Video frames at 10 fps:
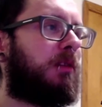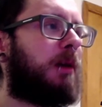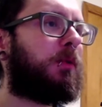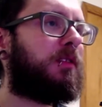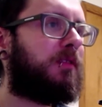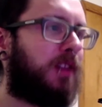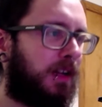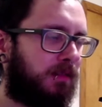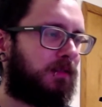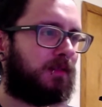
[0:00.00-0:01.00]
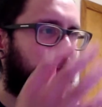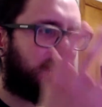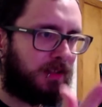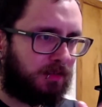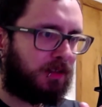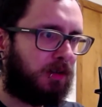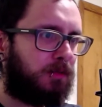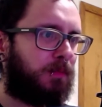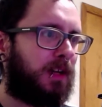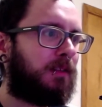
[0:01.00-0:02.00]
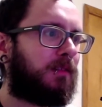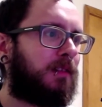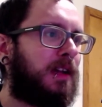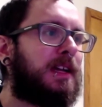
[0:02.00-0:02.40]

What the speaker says: represents, this code base.